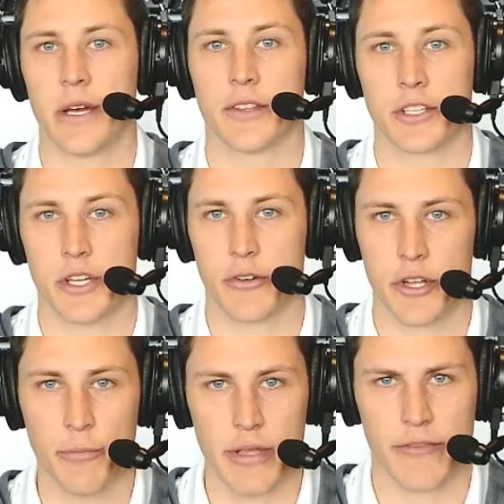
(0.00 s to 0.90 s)
on the show,
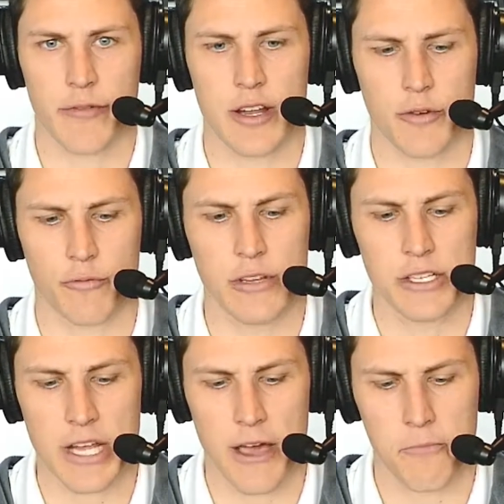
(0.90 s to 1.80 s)
don't be afraid to reach
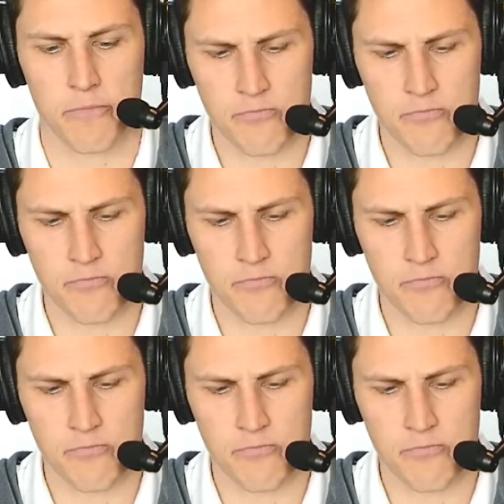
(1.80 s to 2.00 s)
out.